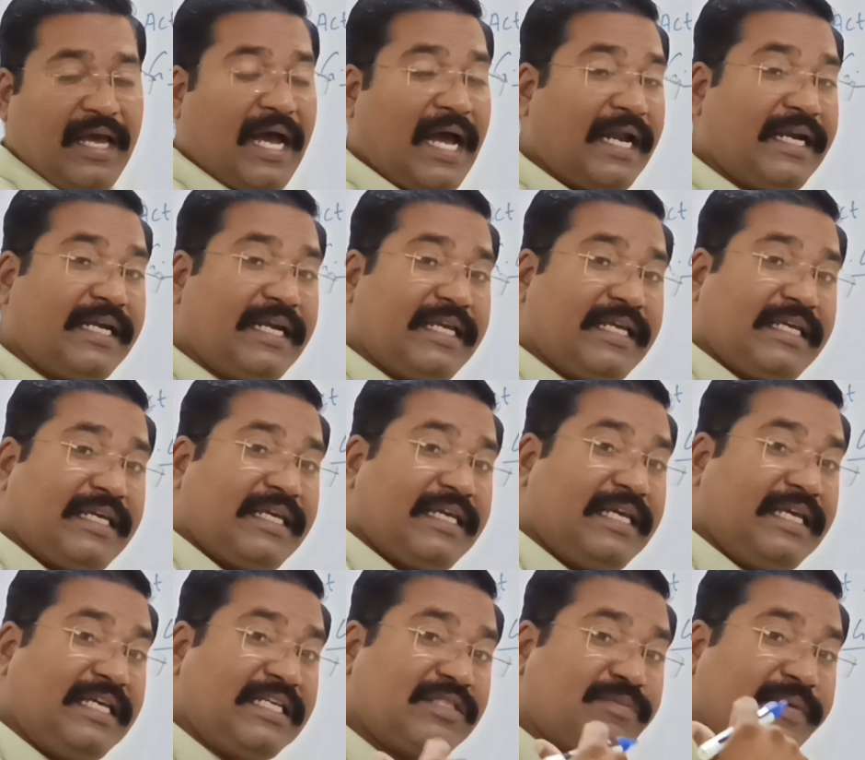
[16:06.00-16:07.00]
and
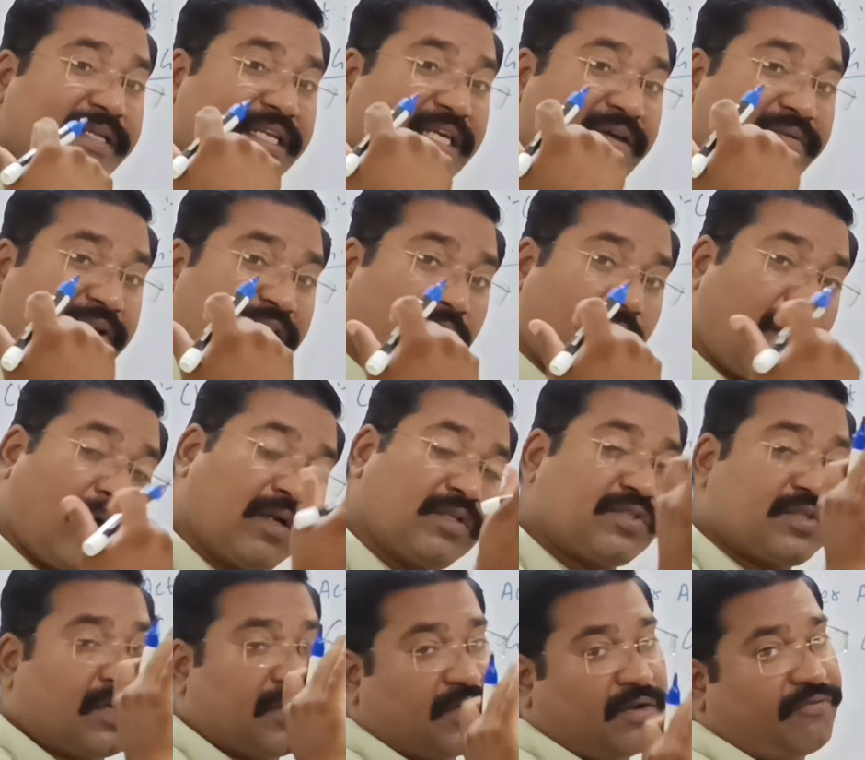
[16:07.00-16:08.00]
he is being given all
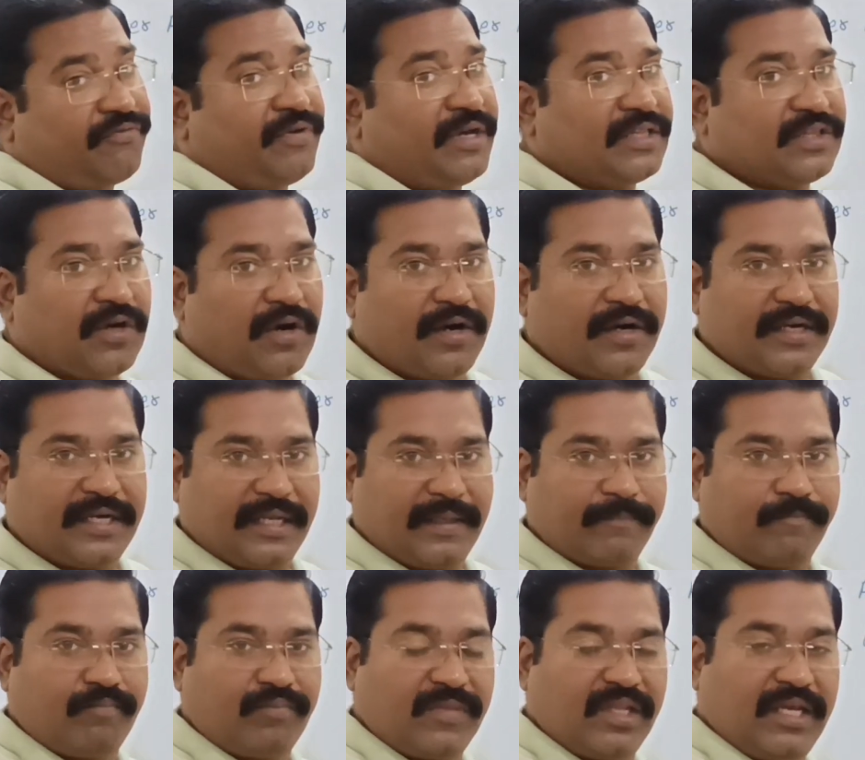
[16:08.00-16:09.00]
sort of authority.
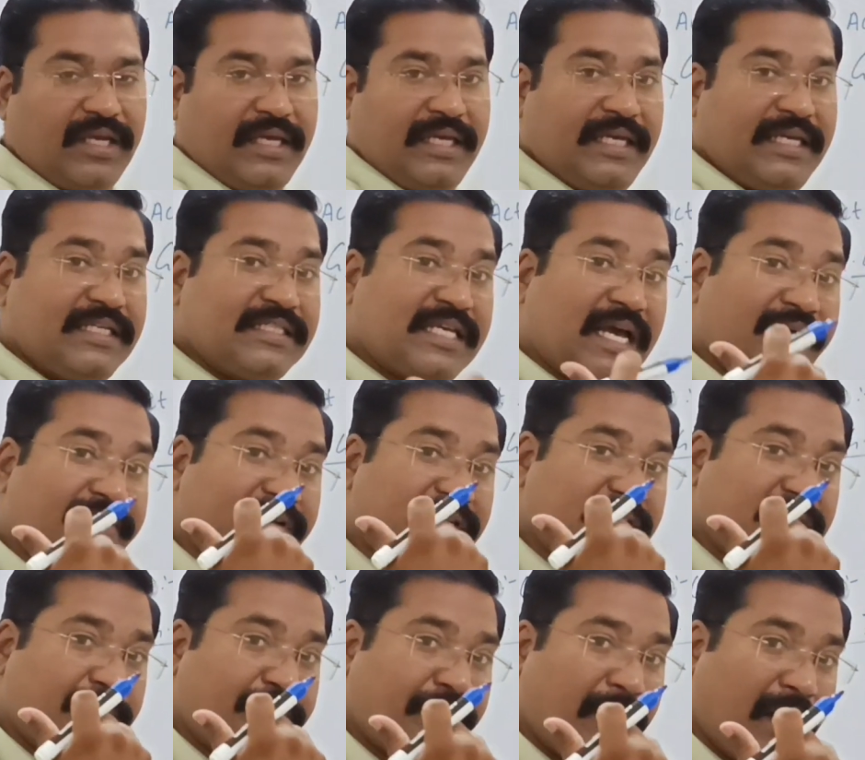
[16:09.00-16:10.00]
He is having
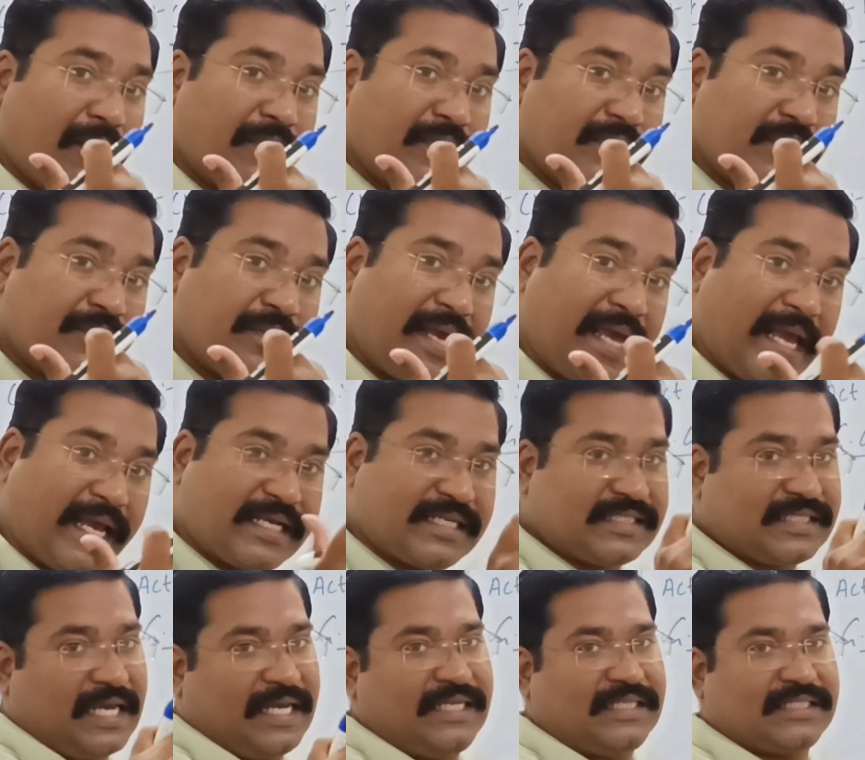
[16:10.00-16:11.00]
the power to
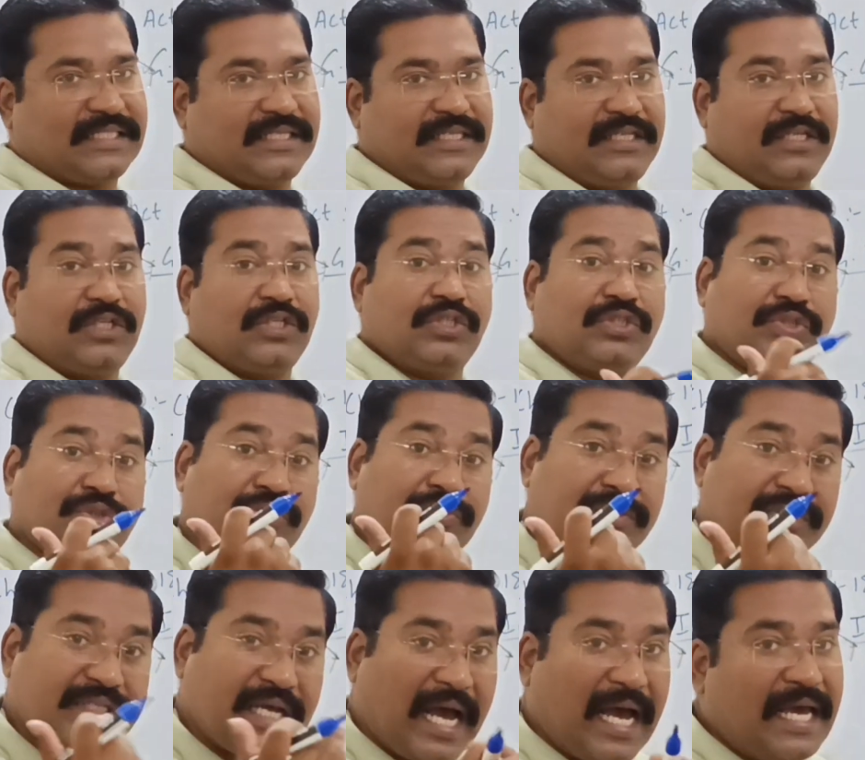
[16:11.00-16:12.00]
excise,
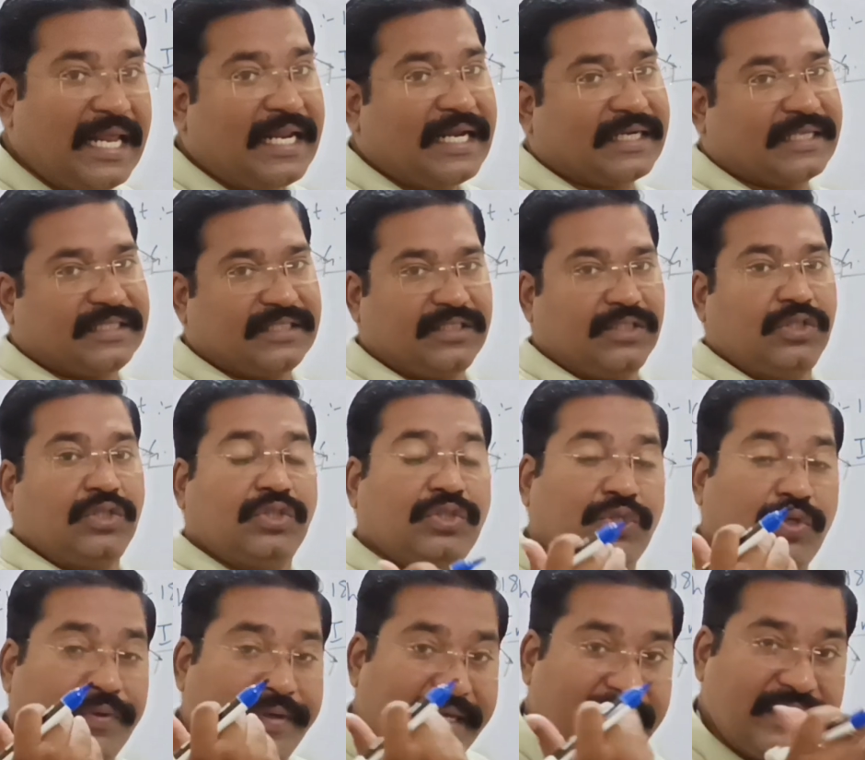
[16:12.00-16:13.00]
to direct,
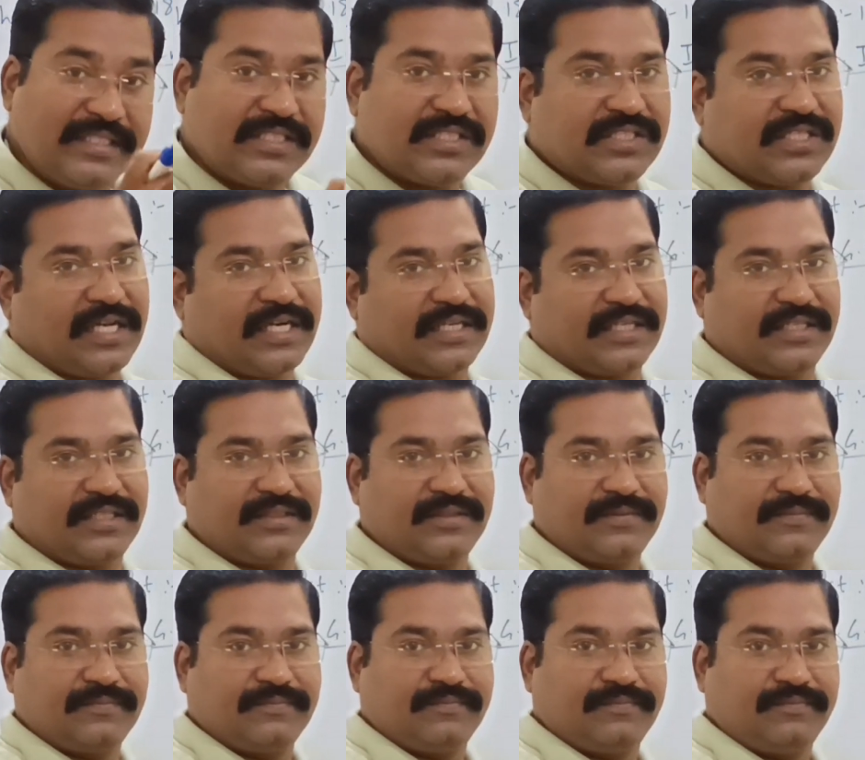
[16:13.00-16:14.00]
to instruct,
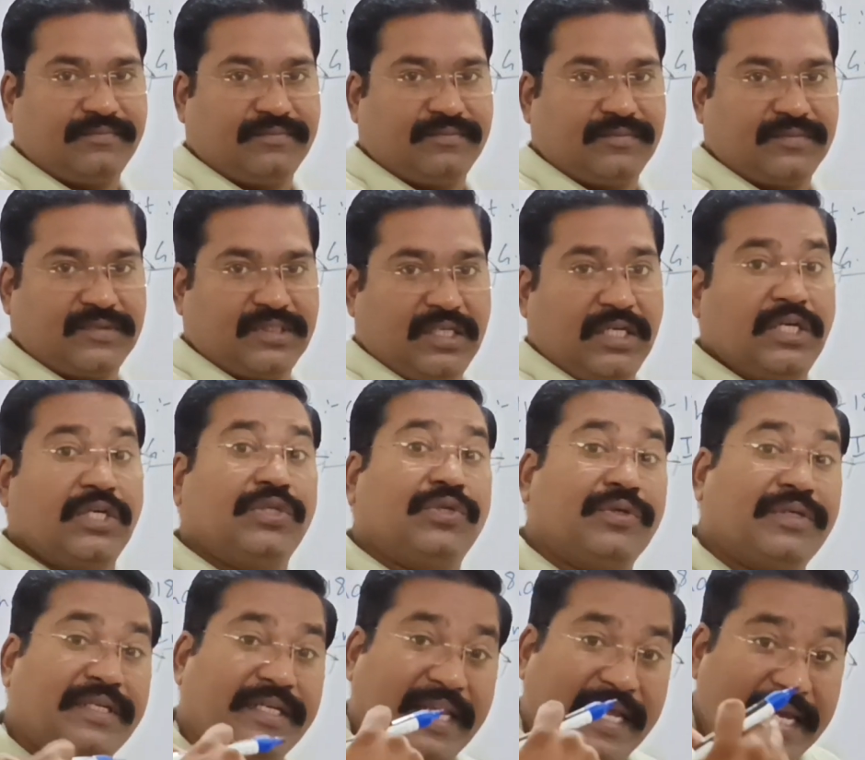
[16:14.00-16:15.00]

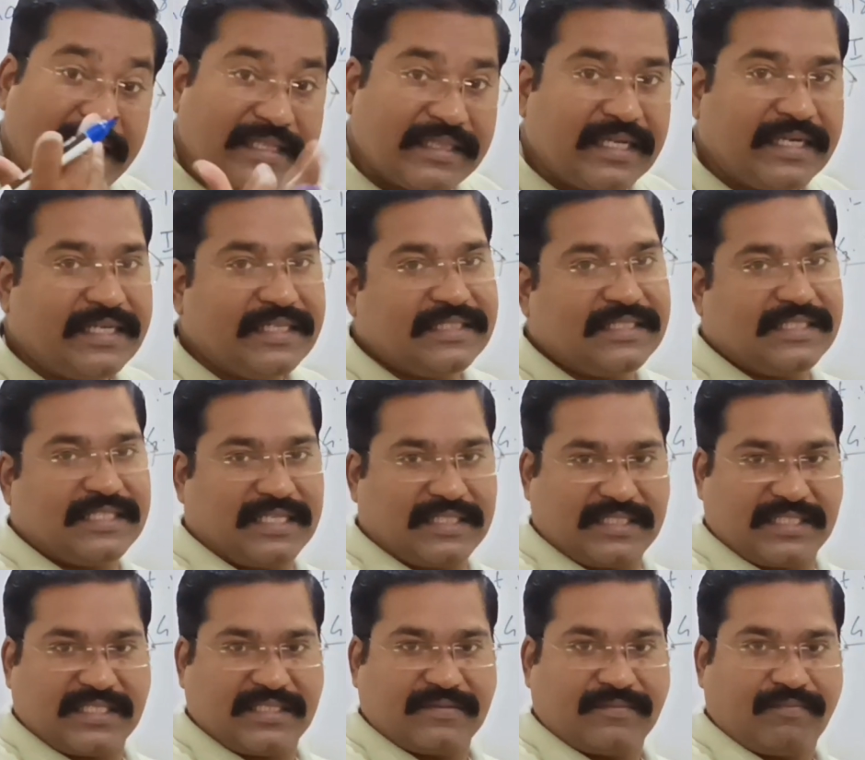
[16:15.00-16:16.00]
to take the
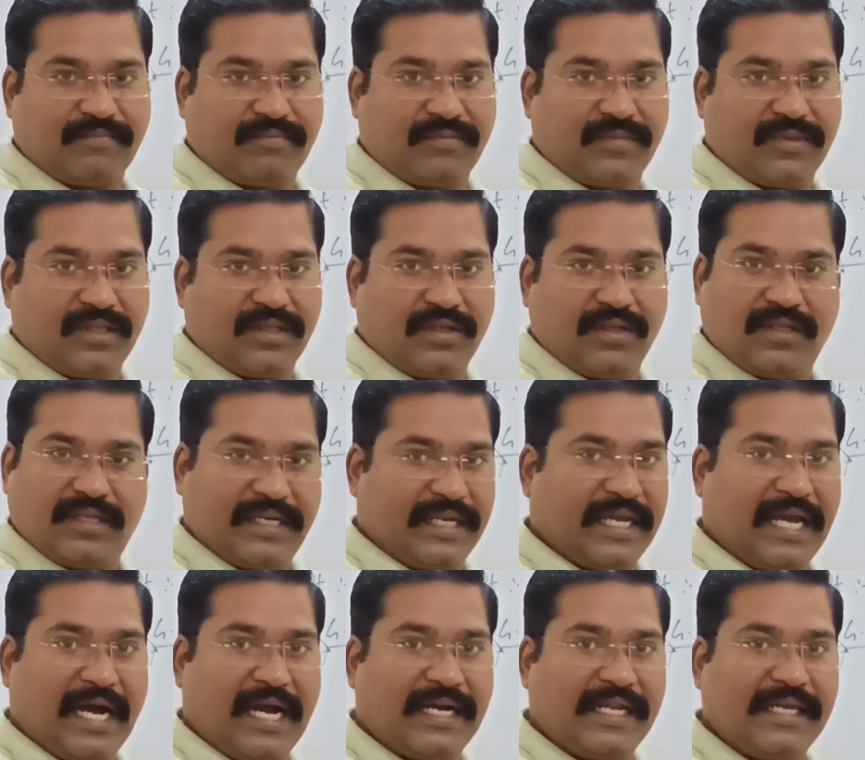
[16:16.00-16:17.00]
decisions
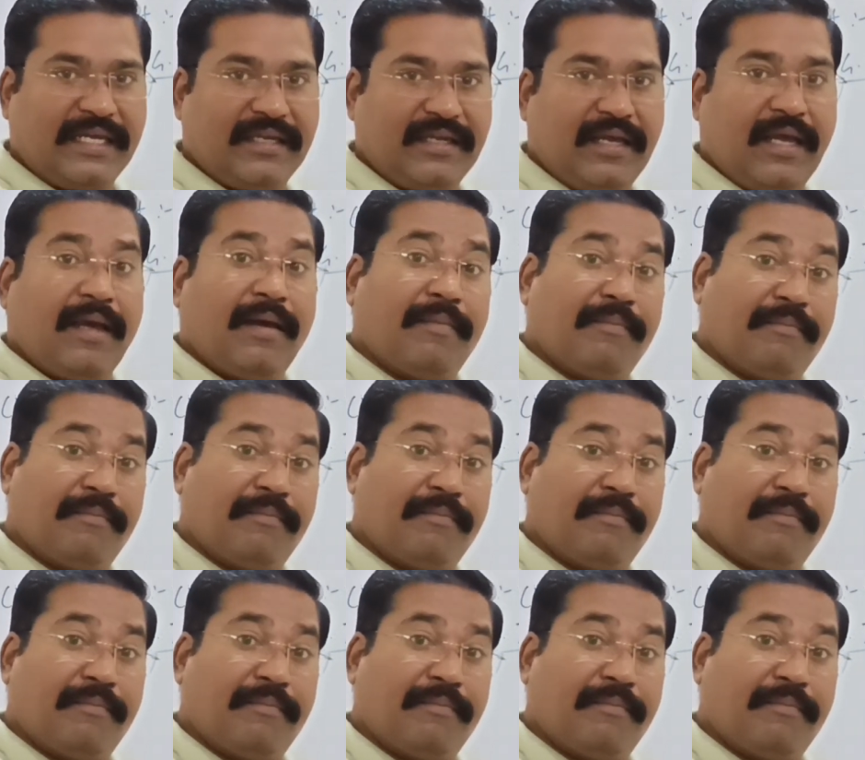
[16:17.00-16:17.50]
regarding